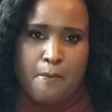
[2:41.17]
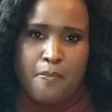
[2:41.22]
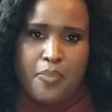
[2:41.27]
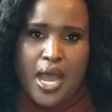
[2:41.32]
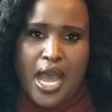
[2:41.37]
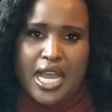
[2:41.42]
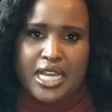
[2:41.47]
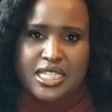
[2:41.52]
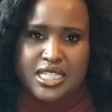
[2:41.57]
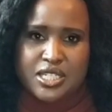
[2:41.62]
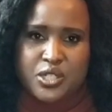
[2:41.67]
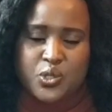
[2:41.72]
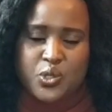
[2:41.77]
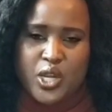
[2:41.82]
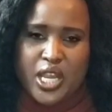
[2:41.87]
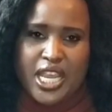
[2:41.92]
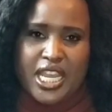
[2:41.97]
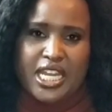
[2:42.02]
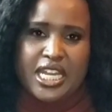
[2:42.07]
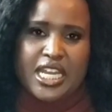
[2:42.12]
packed
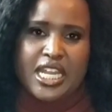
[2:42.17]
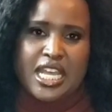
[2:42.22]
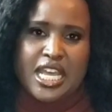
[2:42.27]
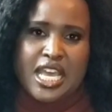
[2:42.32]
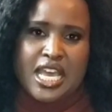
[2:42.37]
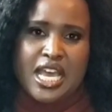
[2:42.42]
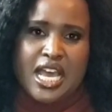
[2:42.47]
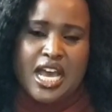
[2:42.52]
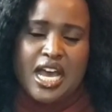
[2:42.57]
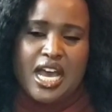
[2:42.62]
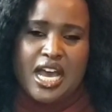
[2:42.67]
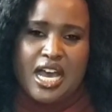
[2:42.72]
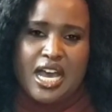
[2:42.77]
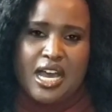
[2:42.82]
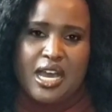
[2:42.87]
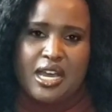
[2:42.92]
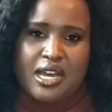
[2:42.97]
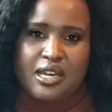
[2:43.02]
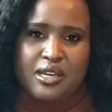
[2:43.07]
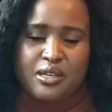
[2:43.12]
train.
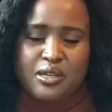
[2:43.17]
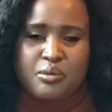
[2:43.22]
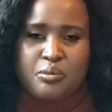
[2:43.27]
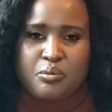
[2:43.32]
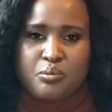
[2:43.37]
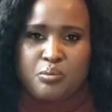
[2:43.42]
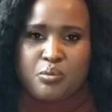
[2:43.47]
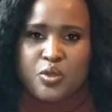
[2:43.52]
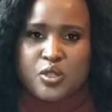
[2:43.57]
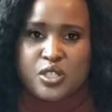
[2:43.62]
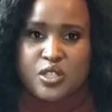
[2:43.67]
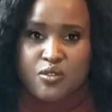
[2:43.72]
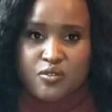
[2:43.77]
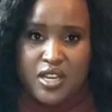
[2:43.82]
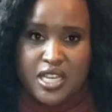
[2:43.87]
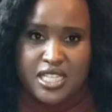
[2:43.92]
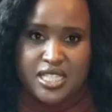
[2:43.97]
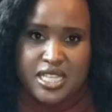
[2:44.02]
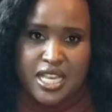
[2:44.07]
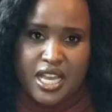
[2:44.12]
Most of
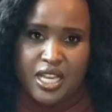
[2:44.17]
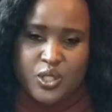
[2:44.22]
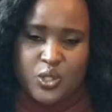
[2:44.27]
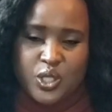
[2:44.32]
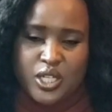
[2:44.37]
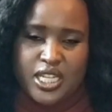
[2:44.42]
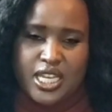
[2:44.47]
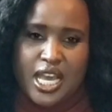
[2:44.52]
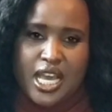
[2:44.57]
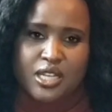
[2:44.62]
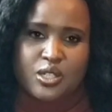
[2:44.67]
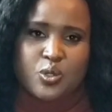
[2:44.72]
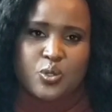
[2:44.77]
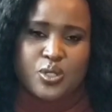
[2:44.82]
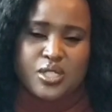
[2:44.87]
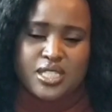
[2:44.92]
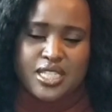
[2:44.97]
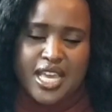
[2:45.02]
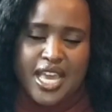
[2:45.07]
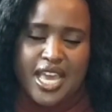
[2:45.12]
us actually had to
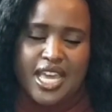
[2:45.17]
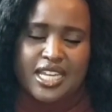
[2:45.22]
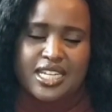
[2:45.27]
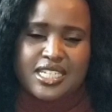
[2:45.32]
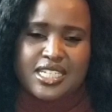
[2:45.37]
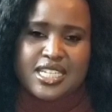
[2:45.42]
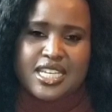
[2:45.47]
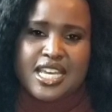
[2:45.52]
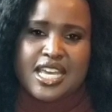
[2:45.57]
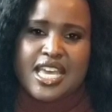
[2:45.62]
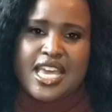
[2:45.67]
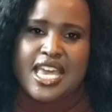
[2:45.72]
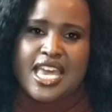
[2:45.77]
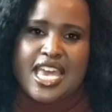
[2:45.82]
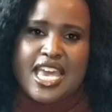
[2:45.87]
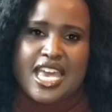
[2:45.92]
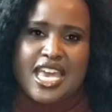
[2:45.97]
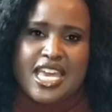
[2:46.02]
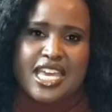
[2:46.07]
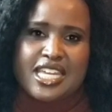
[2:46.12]
stand,
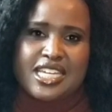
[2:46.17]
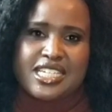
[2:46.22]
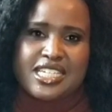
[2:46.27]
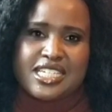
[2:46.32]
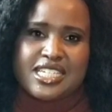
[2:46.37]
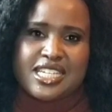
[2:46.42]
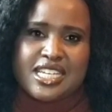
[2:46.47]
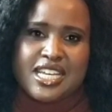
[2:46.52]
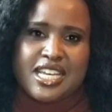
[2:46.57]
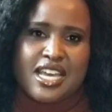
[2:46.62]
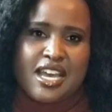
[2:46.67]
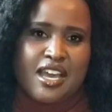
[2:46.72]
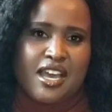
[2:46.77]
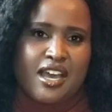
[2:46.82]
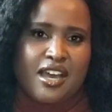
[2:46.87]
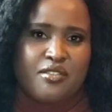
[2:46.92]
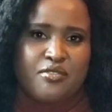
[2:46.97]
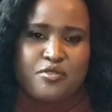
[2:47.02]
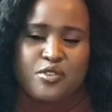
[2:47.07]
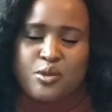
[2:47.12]
and
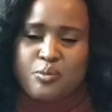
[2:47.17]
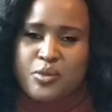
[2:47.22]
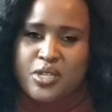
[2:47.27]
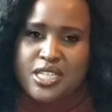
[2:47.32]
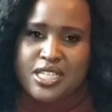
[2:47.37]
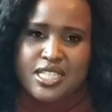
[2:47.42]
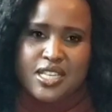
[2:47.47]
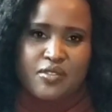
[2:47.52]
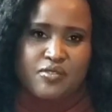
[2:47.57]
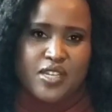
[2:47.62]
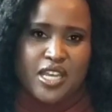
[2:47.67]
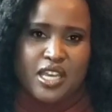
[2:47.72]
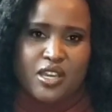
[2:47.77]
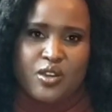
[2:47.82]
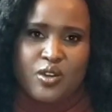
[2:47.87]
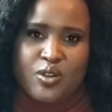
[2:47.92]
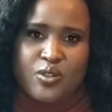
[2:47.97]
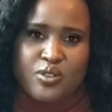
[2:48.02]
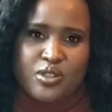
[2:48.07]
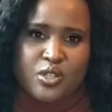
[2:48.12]
a few minutes after I
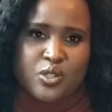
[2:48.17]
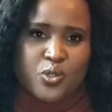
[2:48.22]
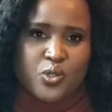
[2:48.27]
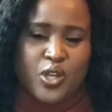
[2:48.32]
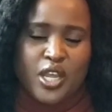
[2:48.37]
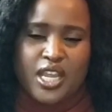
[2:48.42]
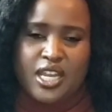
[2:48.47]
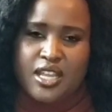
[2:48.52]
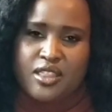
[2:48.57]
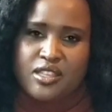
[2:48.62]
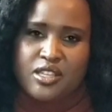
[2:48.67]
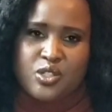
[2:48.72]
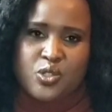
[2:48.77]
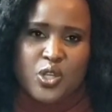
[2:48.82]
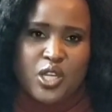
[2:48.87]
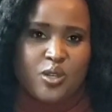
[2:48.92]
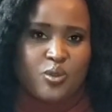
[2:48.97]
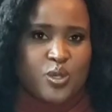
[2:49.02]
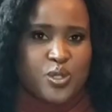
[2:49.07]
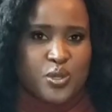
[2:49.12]
got on the train and the
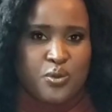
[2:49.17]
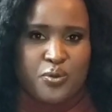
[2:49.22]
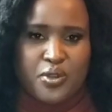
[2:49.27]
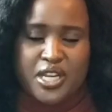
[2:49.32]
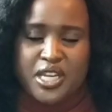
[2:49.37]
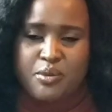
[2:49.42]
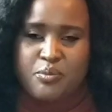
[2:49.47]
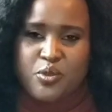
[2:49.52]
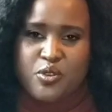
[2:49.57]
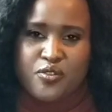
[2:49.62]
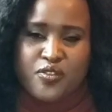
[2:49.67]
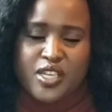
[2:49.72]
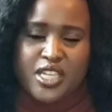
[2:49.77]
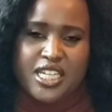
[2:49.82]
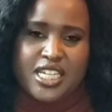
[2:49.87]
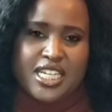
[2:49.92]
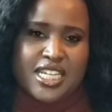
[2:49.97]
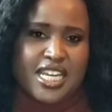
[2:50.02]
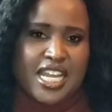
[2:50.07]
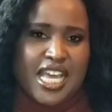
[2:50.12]
train was already
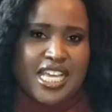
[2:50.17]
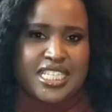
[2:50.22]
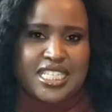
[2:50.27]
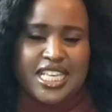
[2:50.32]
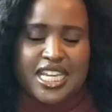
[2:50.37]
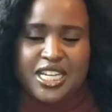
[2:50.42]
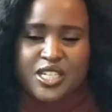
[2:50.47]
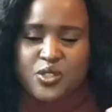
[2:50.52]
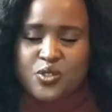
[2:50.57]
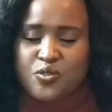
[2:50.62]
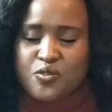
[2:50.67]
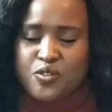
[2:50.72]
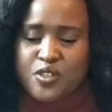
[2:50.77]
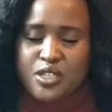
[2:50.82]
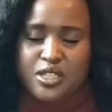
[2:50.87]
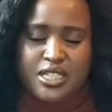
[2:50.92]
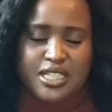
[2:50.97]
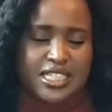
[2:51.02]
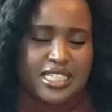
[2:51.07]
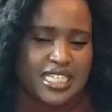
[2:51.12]
moving, I started to
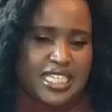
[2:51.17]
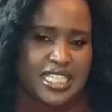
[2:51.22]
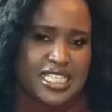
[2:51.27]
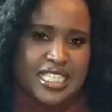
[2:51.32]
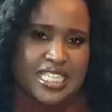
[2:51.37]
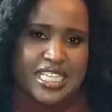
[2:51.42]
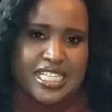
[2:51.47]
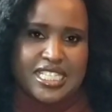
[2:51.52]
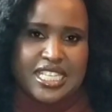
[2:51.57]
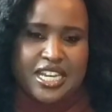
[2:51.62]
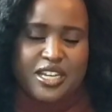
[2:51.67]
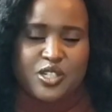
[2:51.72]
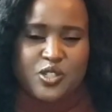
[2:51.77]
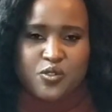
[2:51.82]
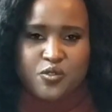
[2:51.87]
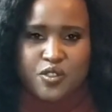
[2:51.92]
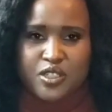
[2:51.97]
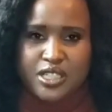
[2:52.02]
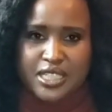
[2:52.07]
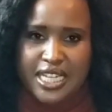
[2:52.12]
feel dizzy, I started
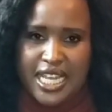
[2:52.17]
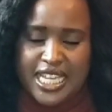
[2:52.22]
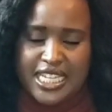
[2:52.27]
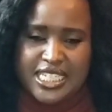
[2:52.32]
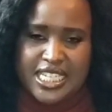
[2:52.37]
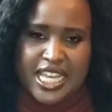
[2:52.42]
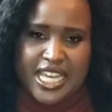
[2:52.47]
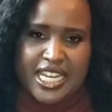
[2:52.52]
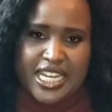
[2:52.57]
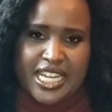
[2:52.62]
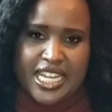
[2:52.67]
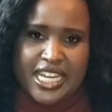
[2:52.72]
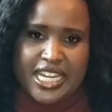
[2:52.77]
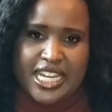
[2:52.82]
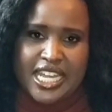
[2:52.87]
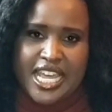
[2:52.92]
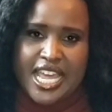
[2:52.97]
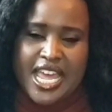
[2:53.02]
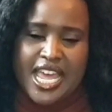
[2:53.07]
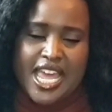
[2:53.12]
to feel lightheaded,
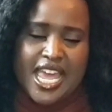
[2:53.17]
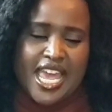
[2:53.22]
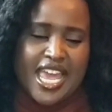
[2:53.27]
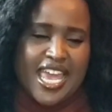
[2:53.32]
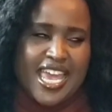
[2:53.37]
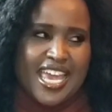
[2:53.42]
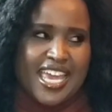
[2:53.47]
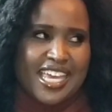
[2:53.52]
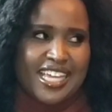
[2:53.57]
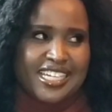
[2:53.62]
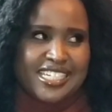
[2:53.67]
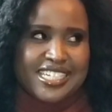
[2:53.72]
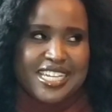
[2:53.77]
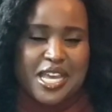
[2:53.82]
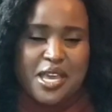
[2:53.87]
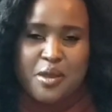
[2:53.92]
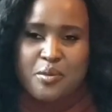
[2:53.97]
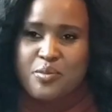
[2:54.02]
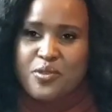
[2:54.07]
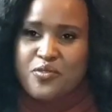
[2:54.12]
and
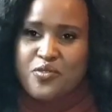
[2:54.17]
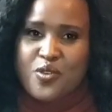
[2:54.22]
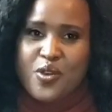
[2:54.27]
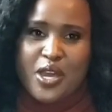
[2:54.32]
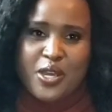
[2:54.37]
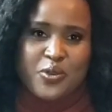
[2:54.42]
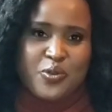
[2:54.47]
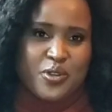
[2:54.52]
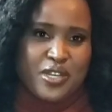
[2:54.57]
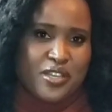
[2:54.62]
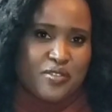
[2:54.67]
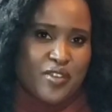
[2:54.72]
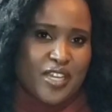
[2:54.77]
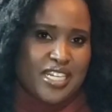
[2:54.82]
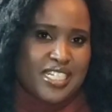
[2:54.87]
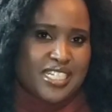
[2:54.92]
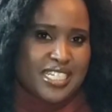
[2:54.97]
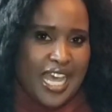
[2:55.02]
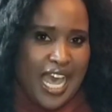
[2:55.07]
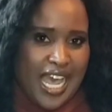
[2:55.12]
before I could
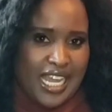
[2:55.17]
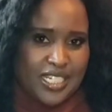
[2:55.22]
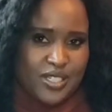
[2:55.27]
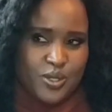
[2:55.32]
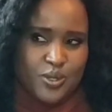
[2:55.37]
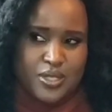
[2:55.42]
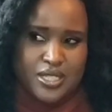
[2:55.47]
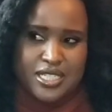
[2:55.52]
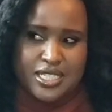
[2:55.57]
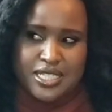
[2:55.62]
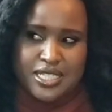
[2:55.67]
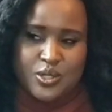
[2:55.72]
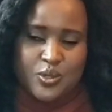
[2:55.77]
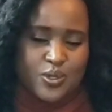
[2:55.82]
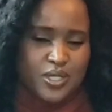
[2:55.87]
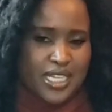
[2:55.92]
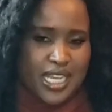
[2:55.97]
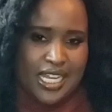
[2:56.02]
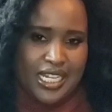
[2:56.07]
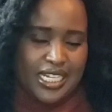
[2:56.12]
even turn to
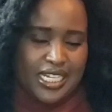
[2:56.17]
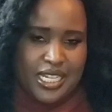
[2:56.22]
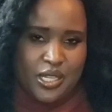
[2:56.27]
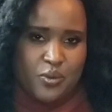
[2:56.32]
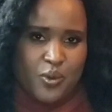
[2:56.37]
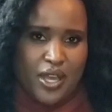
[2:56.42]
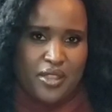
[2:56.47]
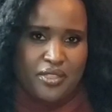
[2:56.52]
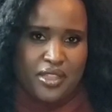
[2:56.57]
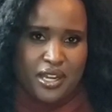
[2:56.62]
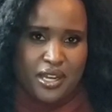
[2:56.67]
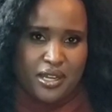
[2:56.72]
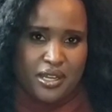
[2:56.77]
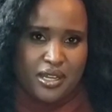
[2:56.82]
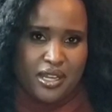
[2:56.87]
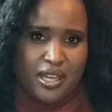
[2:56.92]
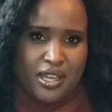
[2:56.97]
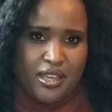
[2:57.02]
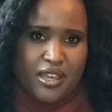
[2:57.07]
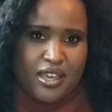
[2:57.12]
tell anyone that
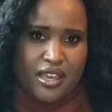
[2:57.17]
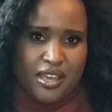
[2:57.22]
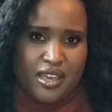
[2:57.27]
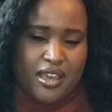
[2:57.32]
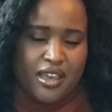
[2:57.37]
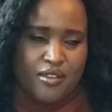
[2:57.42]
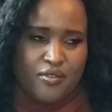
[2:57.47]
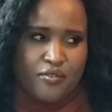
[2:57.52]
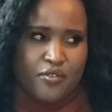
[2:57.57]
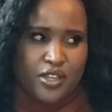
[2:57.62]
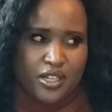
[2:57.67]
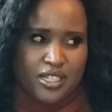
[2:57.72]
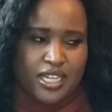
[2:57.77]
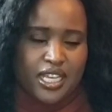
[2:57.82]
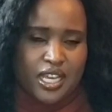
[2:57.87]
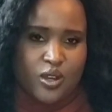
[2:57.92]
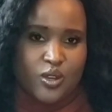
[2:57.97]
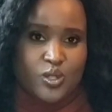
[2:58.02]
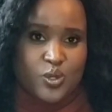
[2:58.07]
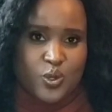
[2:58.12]
I felt
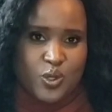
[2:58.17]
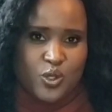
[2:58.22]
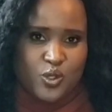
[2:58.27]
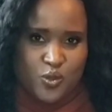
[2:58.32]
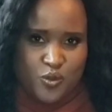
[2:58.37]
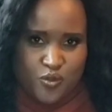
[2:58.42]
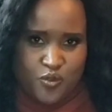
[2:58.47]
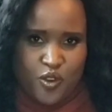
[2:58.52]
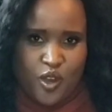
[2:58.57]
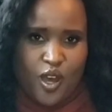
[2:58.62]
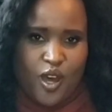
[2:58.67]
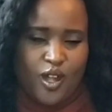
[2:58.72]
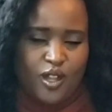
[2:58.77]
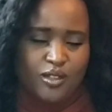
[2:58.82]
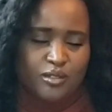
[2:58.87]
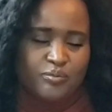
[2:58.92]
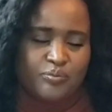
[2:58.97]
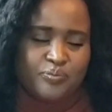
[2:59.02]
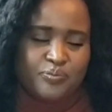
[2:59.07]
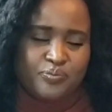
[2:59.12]
like I was going to
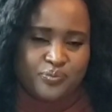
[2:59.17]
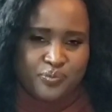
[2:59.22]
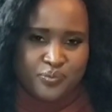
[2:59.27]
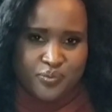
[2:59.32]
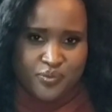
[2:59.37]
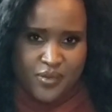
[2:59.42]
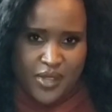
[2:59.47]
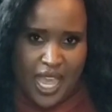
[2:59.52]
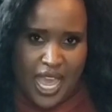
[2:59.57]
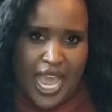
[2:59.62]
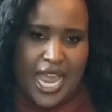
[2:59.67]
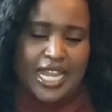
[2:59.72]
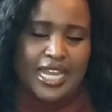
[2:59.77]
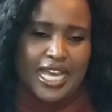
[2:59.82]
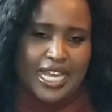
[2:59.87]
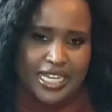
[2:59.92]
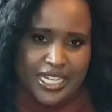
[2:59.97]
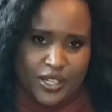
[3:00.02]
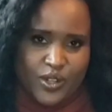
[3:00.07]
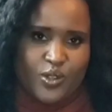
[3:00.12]
fall, I
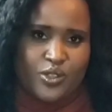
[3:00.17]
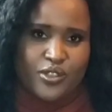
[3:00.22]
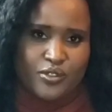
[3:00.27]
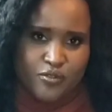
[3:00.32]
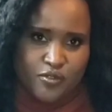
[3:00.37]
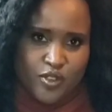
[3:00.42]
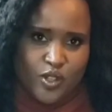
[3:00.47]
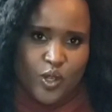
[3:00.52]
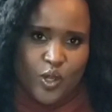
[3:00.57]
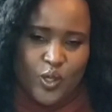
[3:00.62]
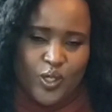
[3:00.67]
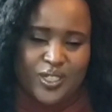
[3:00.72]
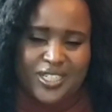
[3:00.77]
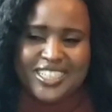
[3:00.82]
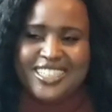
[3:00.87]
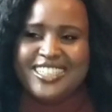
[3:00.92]
landed on the floor.